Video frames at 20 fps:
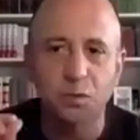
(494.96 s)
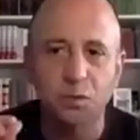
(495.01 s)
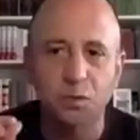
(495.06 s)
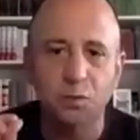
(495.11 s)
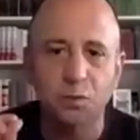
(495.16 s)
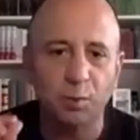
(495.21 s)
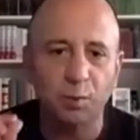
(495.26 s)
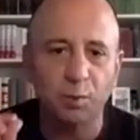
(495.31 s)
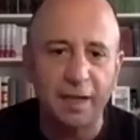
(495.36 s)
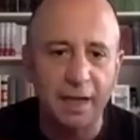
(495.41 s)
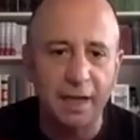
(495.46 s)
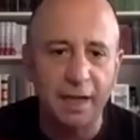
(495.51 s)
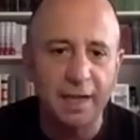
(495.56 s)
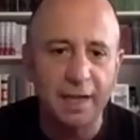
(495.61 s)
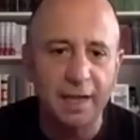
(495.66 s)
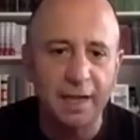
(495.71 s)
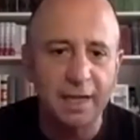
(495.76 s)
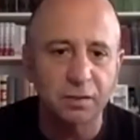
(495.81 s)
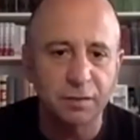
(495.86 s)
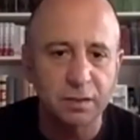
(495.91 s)
great
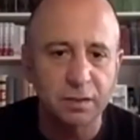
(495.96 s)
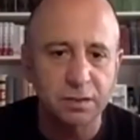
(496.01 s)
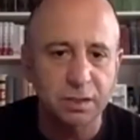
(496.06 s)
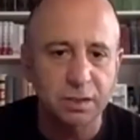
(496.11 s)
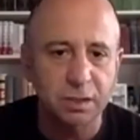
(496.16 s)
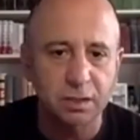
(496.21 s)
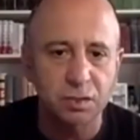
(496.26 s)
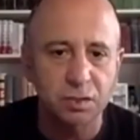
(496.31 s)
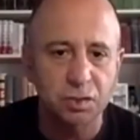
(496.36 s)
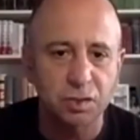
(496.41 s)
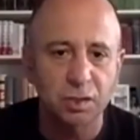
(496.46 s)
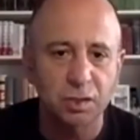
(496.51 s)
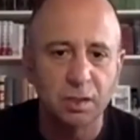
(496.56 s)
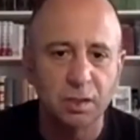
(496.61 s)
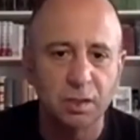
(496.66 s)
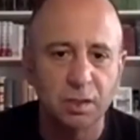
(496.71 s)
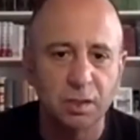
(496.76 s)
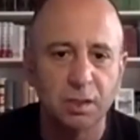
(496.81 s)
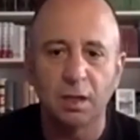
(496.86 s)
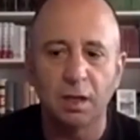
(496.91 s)
aging vintage.
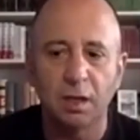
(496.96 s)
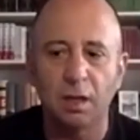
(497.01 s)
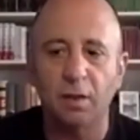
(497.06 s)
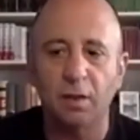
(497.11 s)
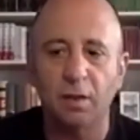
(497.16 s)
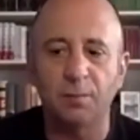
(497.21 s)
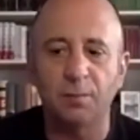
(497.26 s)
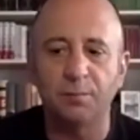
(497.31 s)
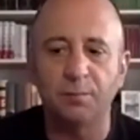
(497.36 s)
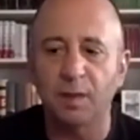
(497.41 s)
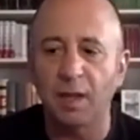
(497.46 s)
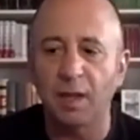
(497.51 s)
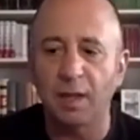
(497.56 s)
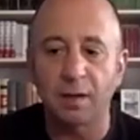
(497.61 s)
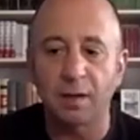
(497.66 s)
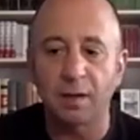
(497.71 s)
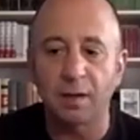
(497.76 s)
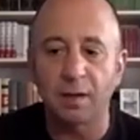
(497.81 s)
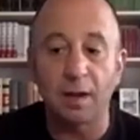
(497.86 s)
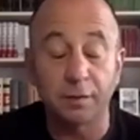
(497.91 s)
And
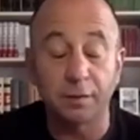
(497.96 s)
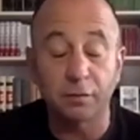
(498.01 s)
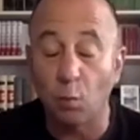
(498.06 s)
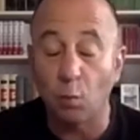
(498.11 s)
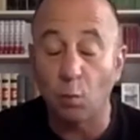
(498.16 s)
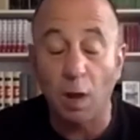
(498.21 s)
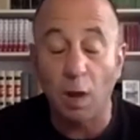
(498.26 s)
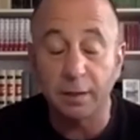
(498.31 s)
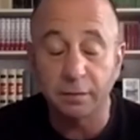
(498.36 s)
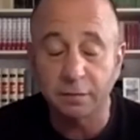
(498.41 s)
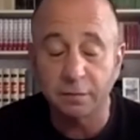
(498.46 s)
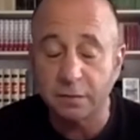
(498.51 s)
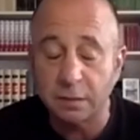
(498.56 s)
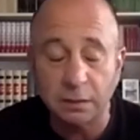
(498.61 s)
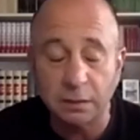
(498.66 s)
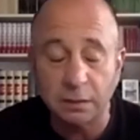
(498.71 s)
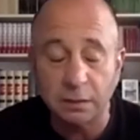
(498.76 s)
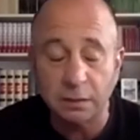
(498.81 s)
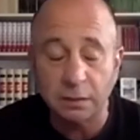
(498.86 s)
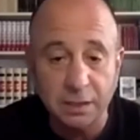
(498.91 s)
this wine is
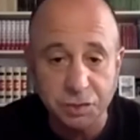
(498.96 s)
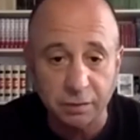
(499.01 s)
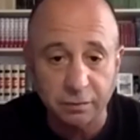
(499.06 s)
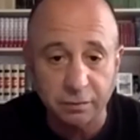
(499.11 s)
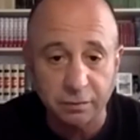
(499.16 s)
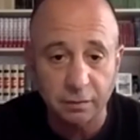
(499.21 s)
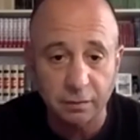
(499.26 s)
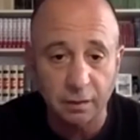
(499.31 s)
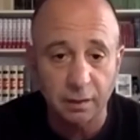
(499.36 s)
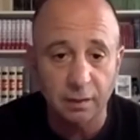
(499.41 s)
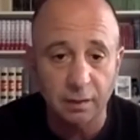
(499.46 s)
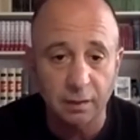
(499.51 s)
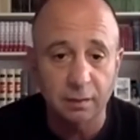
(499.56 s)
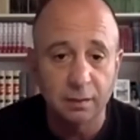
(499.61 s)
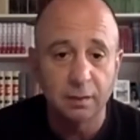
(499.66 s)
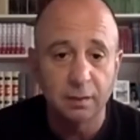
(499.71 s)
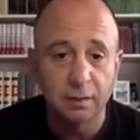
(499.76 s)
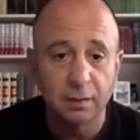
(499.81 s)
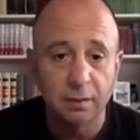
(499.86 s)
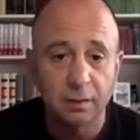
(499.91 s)
delicious.
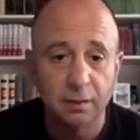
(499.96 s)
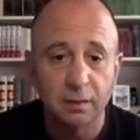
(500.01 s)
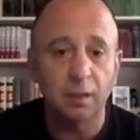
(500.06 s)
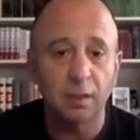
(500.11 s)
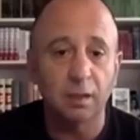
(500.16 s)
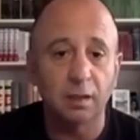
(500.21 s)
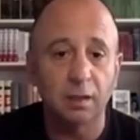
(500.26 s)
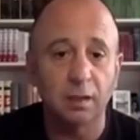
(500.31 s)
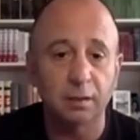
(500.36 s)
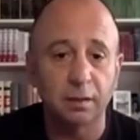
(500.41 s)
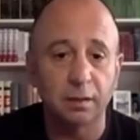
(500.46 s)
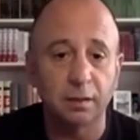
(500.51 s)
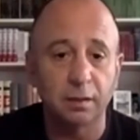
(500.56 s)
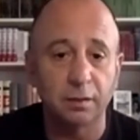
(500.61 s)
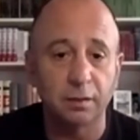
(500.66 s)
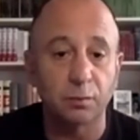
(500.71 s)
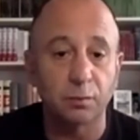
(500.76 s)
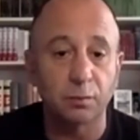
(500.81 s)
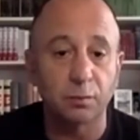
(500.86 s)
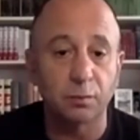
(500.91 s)

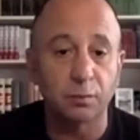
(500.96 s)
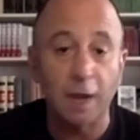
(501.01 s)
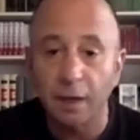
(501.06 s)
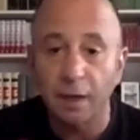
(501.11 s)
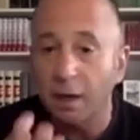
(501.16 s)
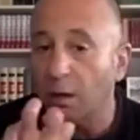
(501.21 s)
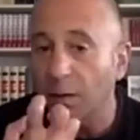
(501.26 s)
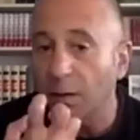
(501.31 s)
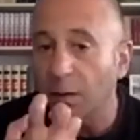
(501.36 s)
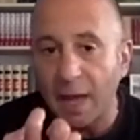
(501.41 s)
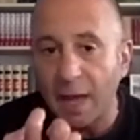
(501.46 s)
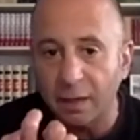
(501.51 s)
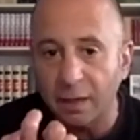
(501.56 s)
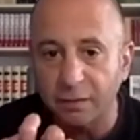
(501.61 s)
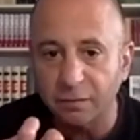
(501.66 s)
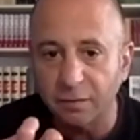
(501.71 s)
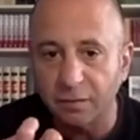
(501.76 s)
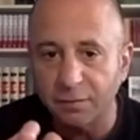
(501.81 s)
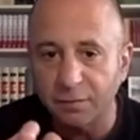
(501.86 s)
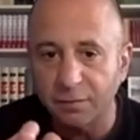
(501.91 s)
You're right, the
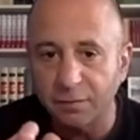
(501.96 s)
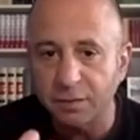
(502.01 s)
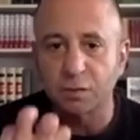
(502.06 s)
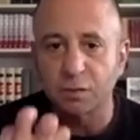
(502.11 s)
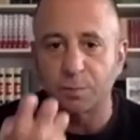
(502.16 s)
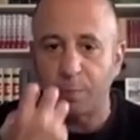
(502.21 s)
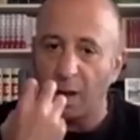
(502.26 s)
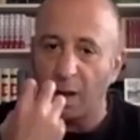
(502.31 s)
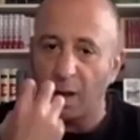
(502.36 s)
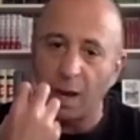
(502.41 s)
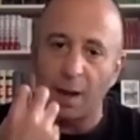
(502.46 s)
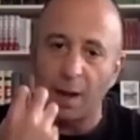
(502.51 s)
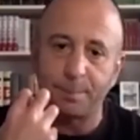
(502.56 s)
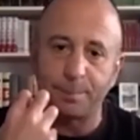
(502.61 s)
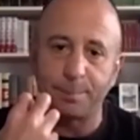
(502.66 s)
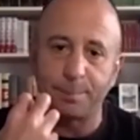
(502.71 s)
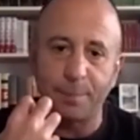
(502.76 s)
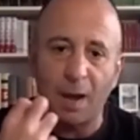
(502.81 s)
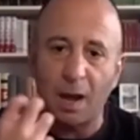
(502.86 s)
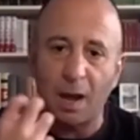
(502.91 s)
aromatics of just pop
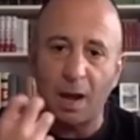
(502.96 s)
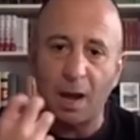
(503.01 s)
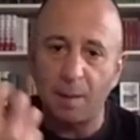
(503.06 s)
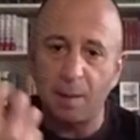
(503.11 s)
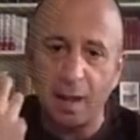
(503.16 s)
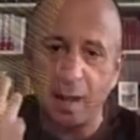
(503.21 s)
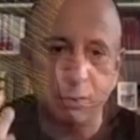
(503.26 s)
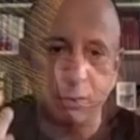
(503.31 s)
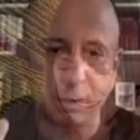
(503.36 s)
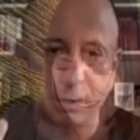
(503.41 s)
out.